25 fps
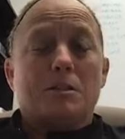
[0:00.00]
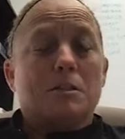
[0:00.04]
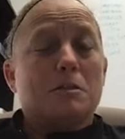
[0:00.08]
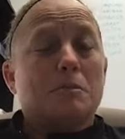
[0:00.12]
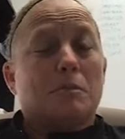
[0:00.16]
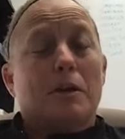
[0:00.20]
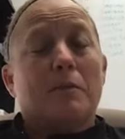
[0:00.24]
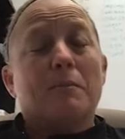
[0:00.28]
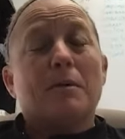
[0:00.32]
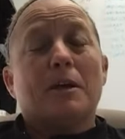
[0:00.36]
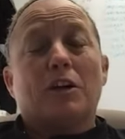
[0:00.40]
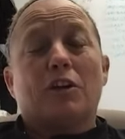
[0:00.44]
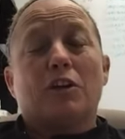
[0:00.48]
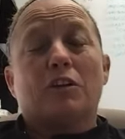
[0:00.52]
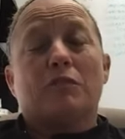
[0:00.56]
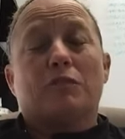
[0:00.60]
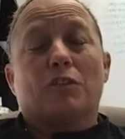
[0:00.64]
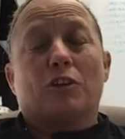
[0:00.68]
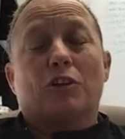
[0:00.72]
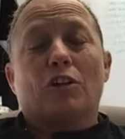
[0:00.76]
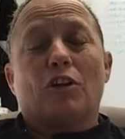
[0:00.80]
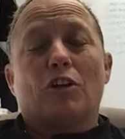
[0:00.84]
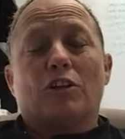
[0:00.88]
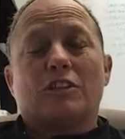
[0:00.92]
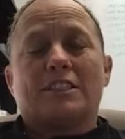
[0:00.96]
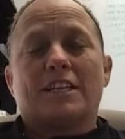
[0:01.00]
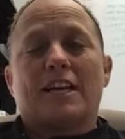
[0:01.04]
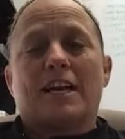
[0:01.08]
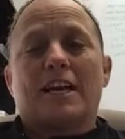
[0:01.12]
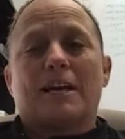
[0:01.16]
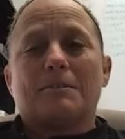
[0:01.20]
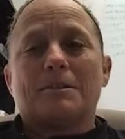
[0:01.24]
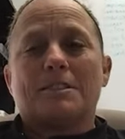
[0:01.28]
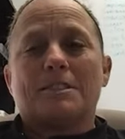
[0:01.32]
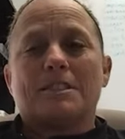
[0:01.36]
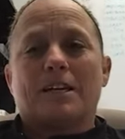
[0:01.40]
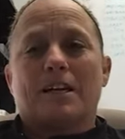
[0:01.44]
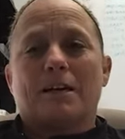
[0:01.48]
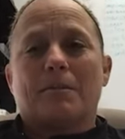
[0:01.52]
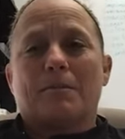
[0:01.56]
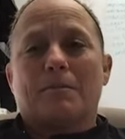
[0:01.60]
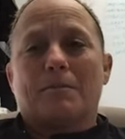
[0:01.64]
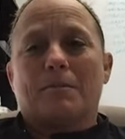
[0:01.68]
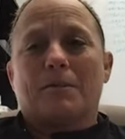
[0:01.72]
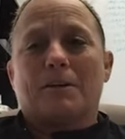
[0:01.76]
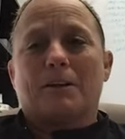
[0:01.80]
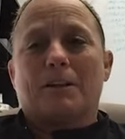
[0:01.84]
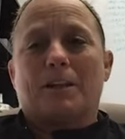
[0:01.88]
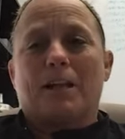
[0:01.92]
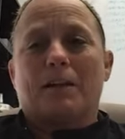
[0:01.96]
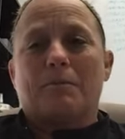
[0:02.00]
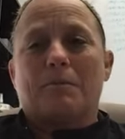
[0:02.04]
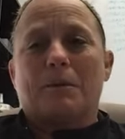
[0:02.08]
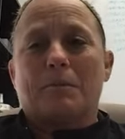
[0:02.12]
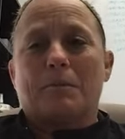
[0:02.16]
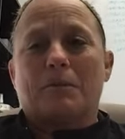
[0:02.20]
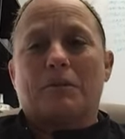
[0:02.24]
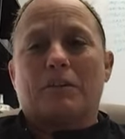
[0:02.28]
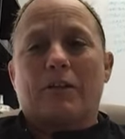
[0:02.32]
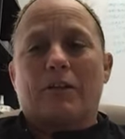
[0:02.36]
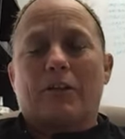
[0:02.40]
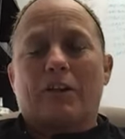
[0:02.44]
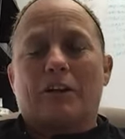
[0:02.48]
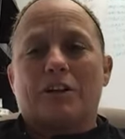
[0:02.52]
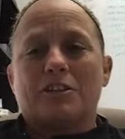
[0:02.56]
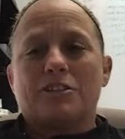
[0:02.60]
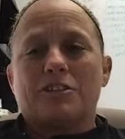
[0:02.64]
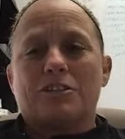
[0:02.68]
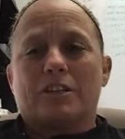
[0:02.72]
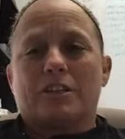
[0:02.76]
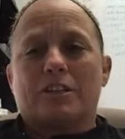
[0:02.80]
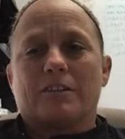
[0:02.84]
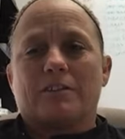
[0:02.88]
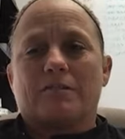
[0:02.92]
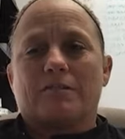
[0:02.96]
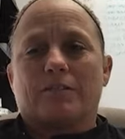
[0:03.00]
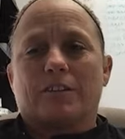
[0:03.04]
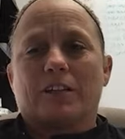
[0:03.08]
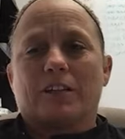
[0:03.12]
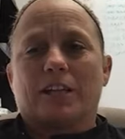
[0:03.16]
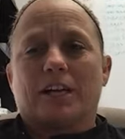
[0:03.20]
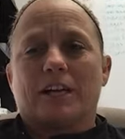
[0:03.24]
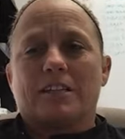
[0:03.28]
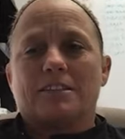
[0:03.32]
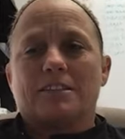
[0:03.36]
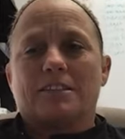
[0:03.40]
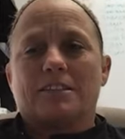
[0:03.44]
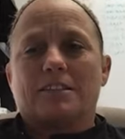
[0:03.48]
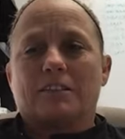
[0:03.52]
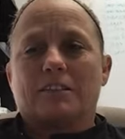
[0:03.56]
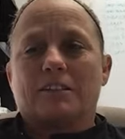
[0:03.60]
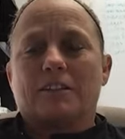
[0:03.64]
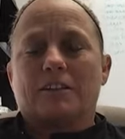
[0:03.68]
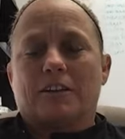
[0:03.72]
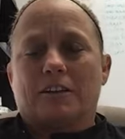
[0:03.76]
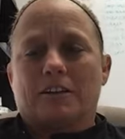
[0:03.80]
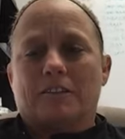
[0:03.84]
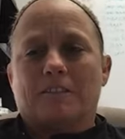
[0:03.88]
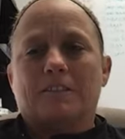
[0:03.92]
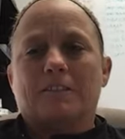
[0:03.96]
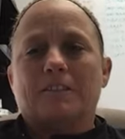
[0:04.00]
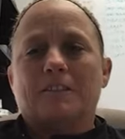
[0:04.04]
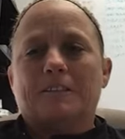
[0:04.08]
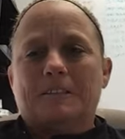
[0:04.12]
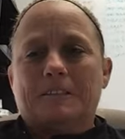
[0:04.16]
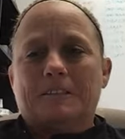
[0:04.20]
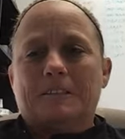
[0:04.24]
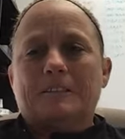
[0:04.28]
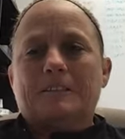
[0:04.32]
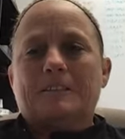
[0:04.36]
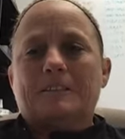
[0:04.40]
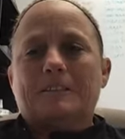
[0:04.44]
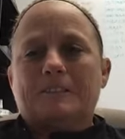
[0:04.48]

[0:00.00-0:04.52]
We've been good for a long time. It's time a lot of people around the country realize it, you know? Yeah.